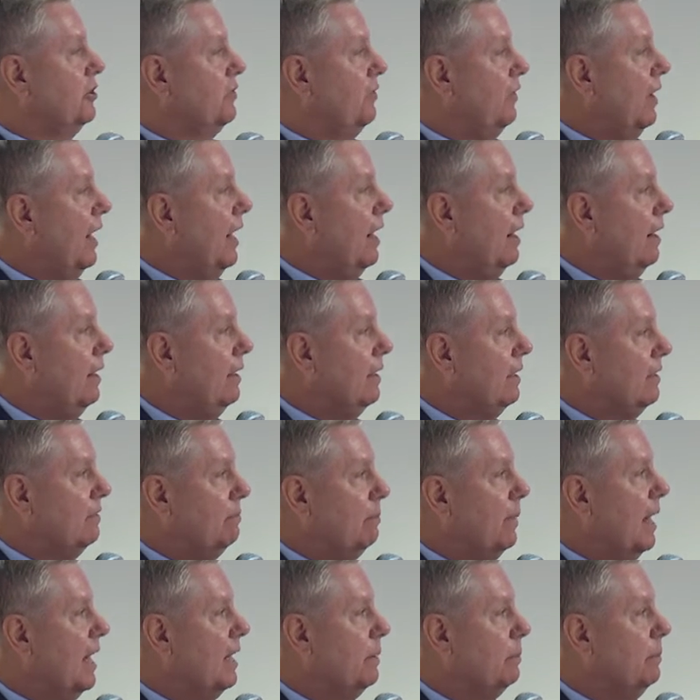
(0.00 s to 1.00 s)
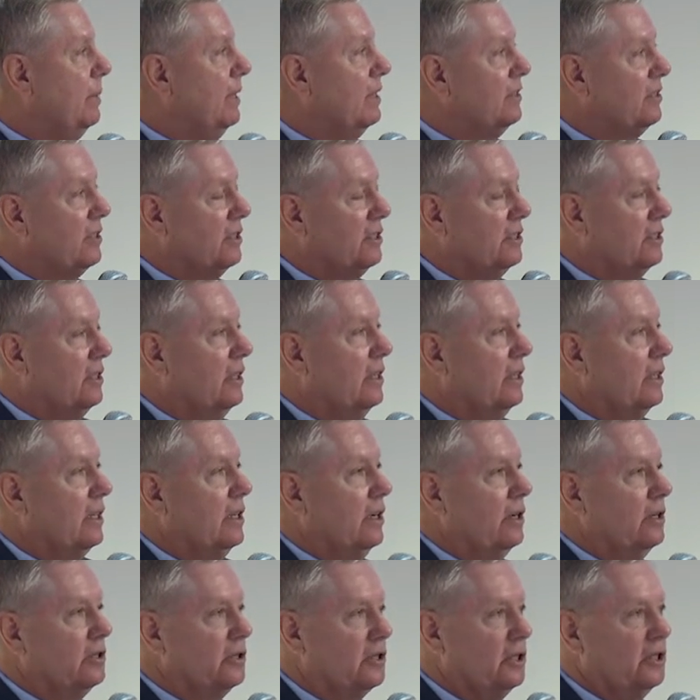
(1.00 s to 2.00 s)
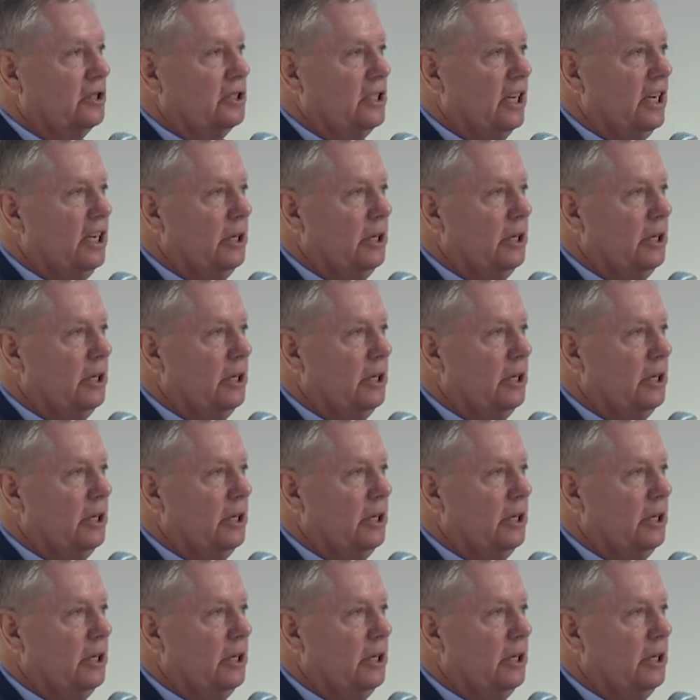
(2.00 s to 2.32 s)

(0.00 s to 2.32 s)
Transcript: fired if Mike Pence's son calls the State